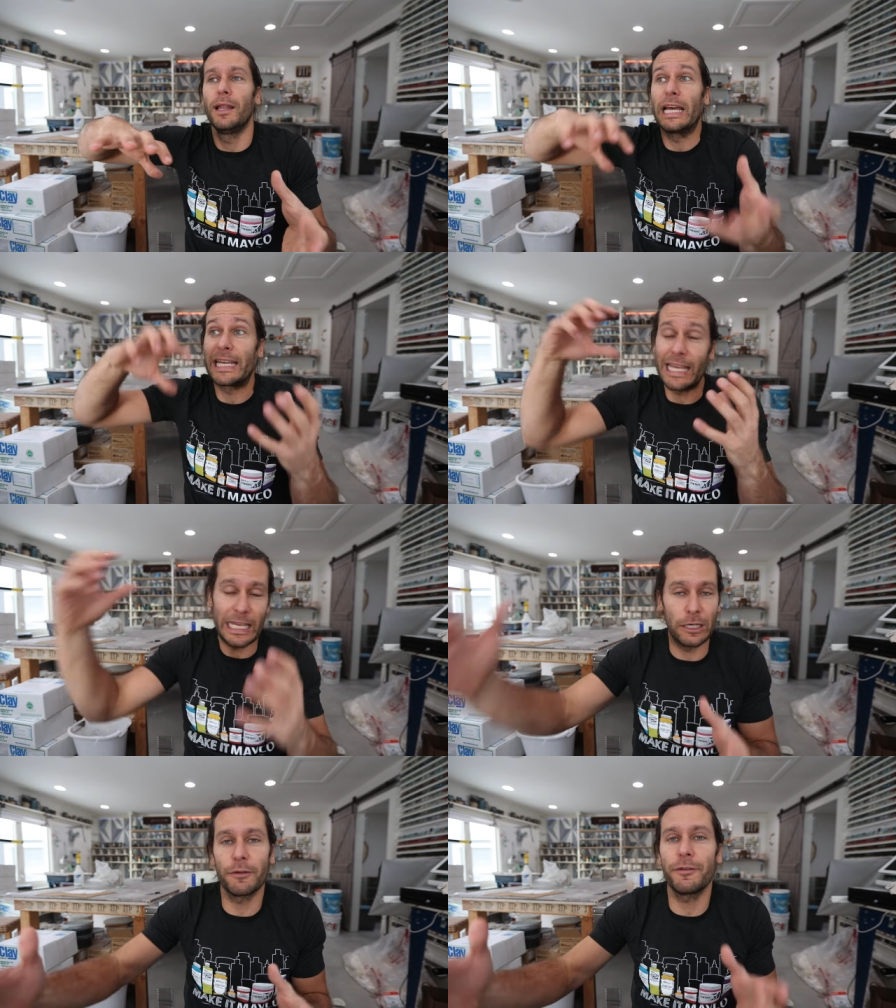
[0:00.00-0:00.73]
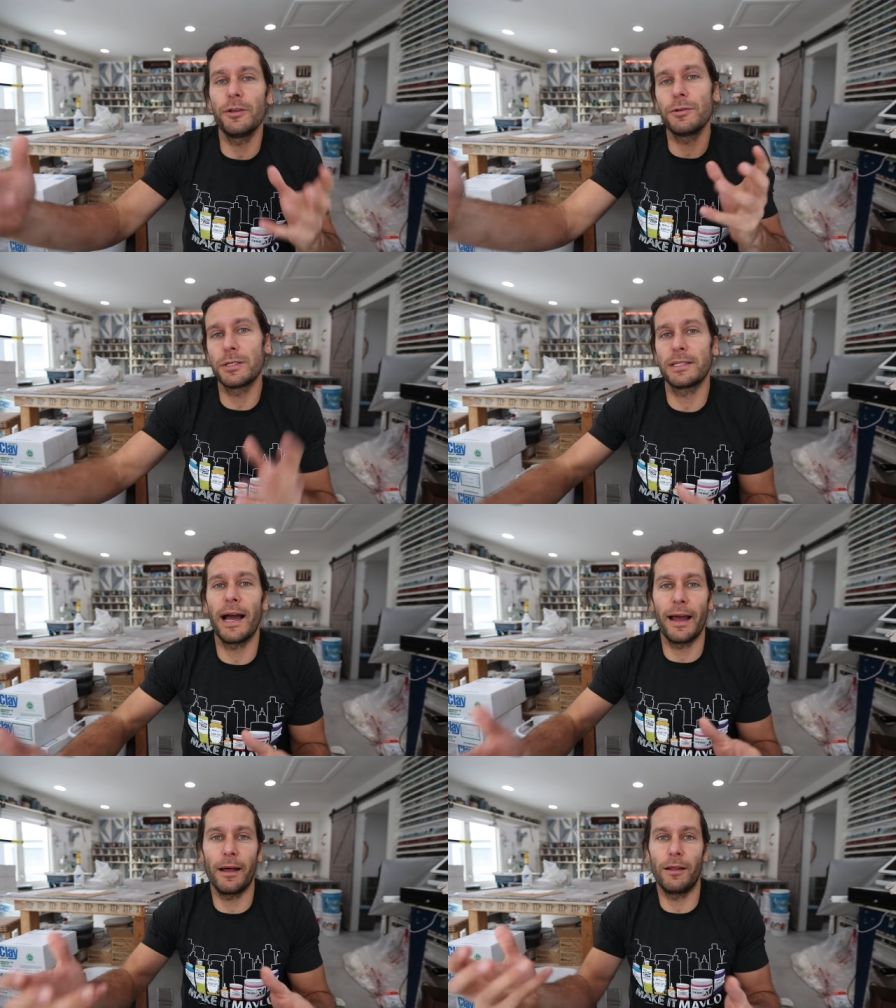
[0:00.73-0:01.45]
like interview
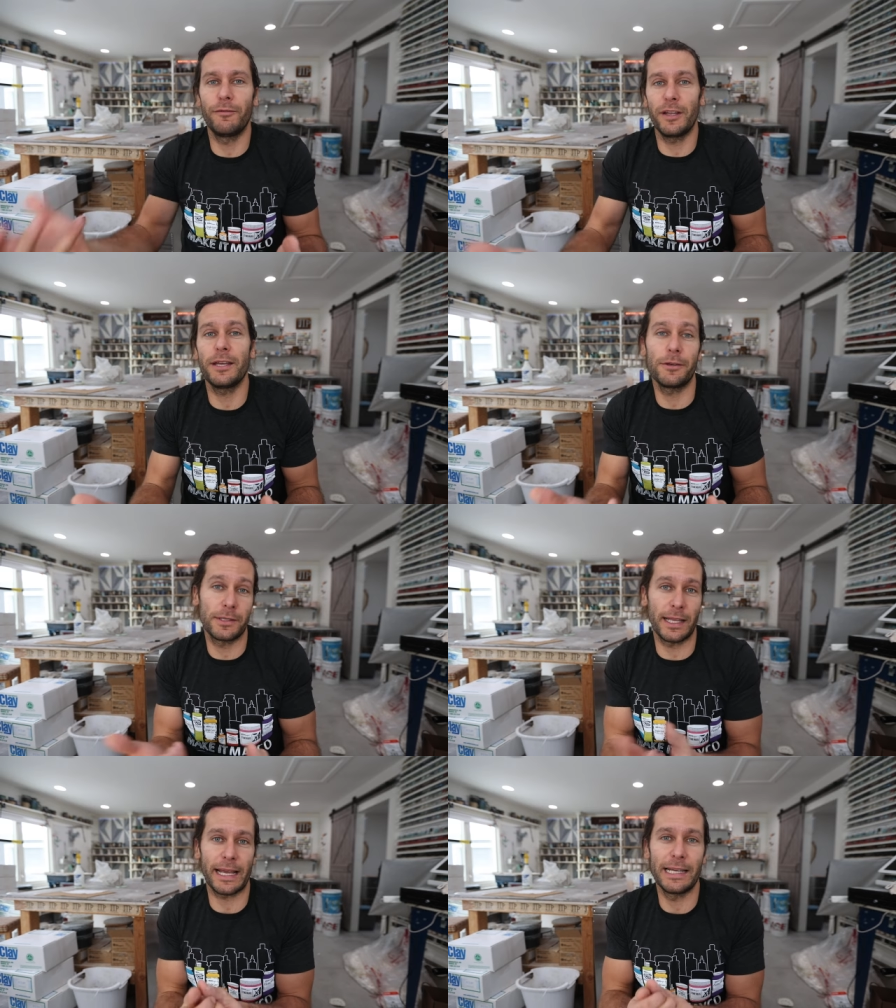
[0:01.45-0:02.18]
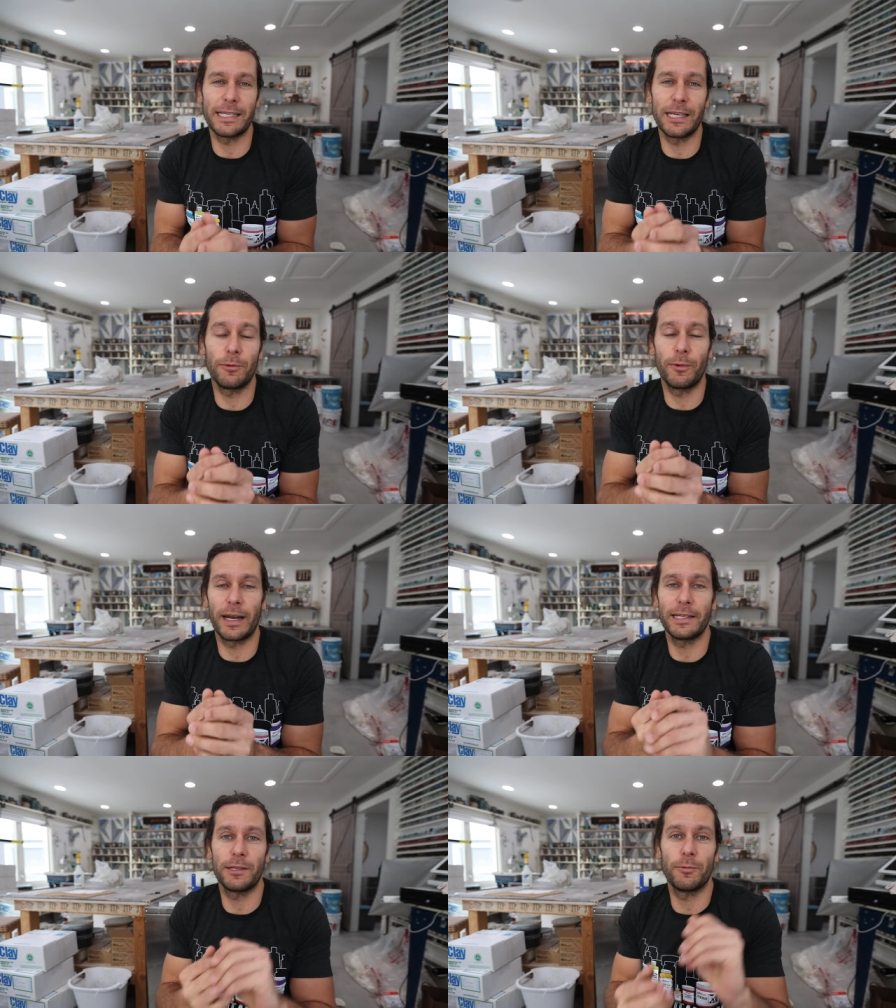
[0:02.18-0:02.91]
style videos like I did
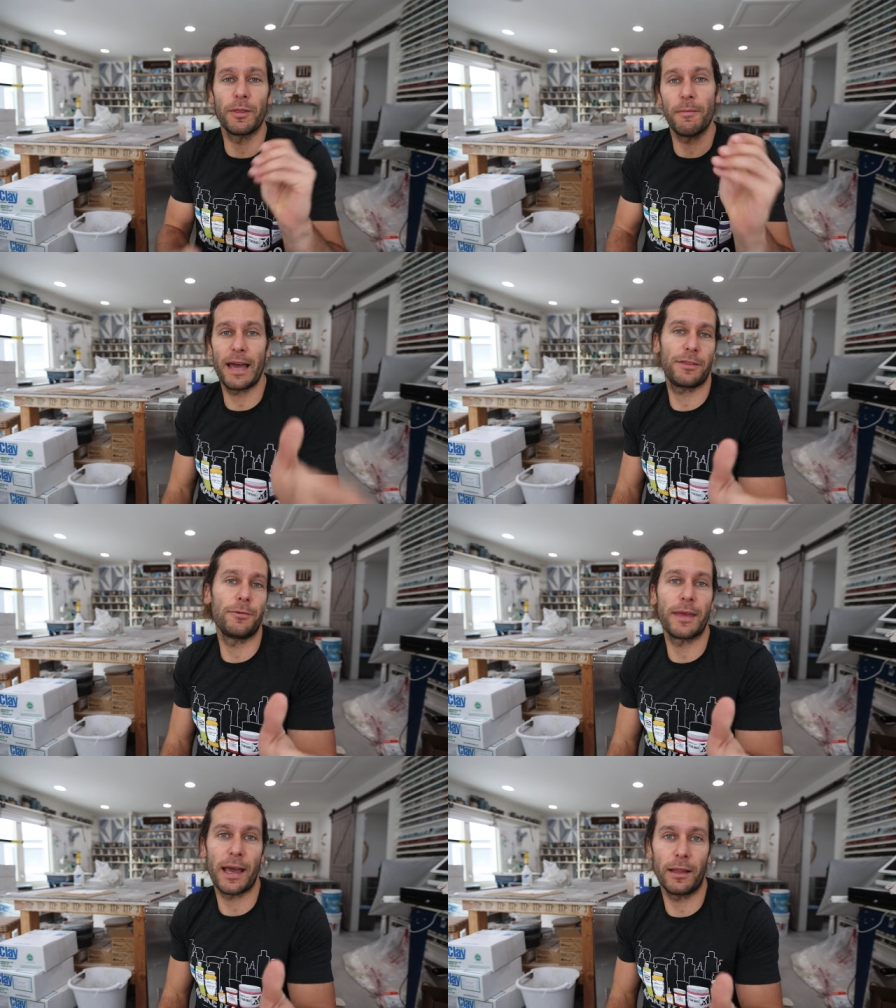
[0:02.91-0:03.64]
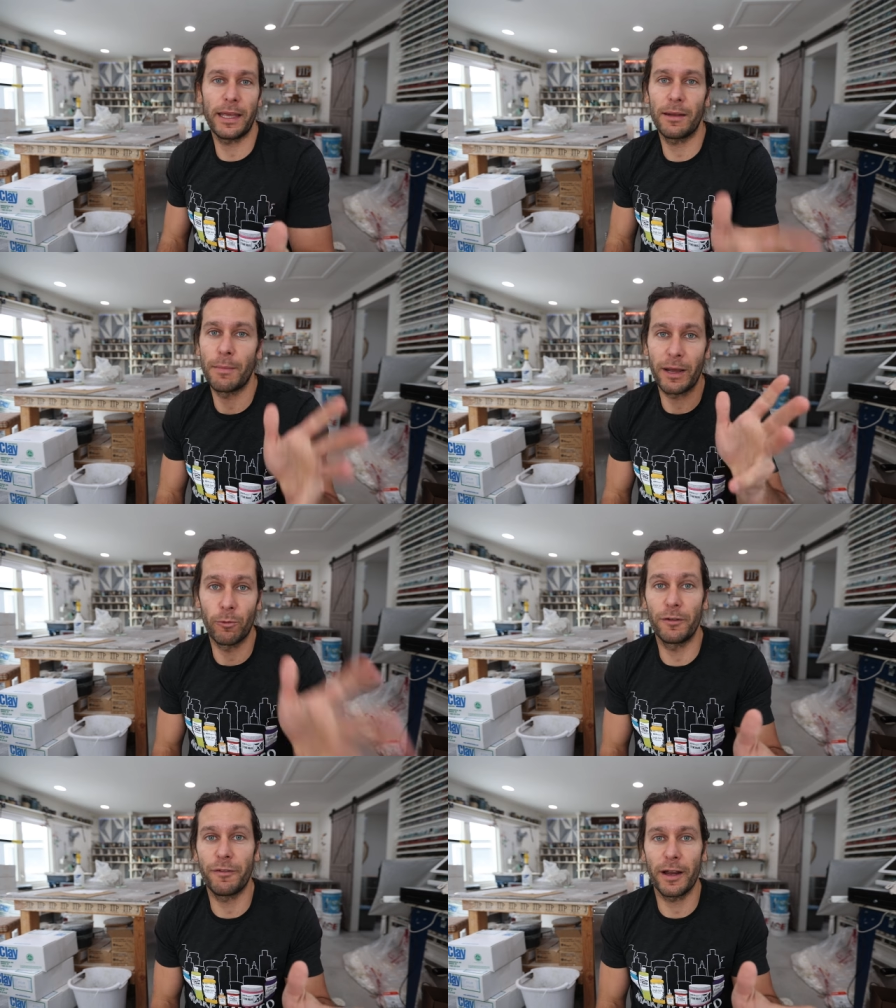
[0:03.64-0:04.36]
when I did with Matthew Kelly in my
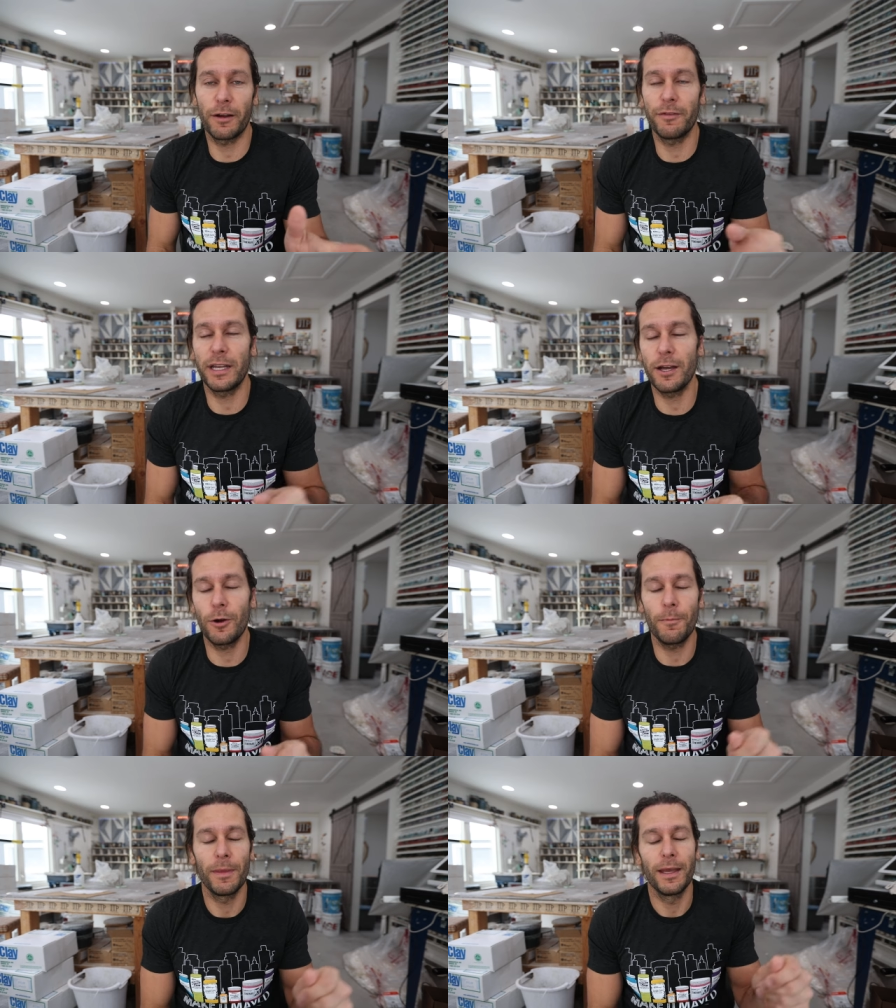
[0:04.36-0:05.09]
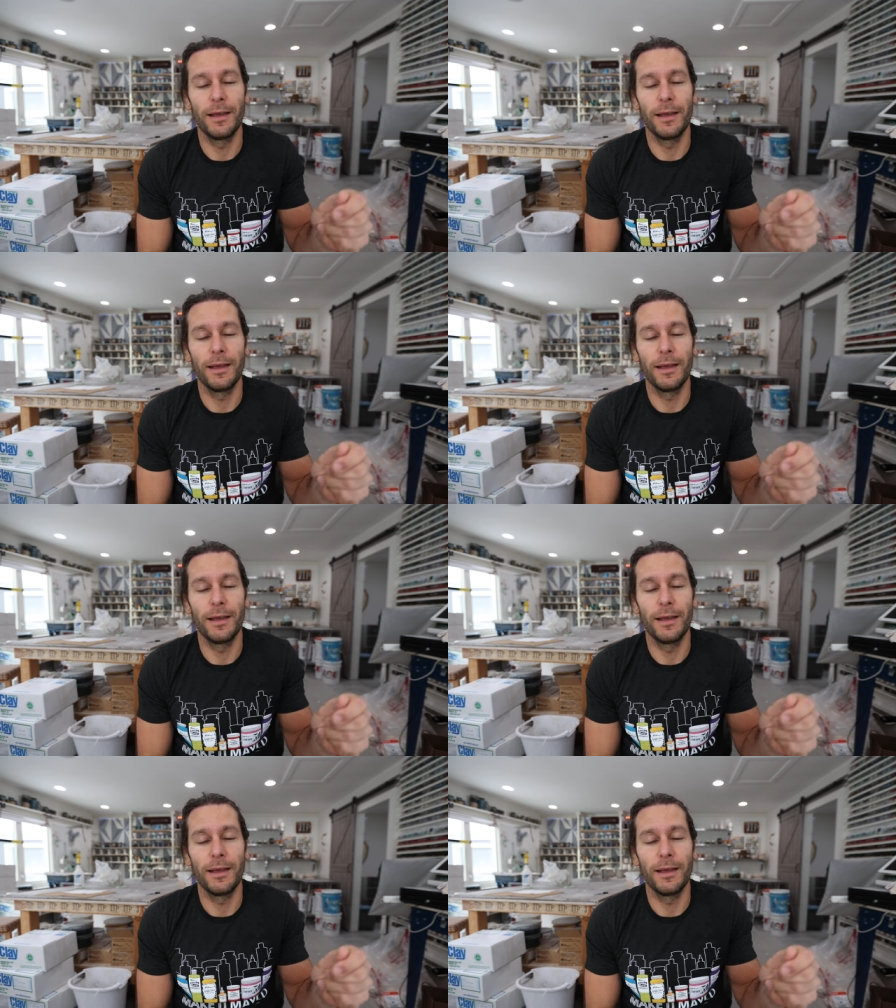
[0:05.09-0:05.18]
Woodfire video.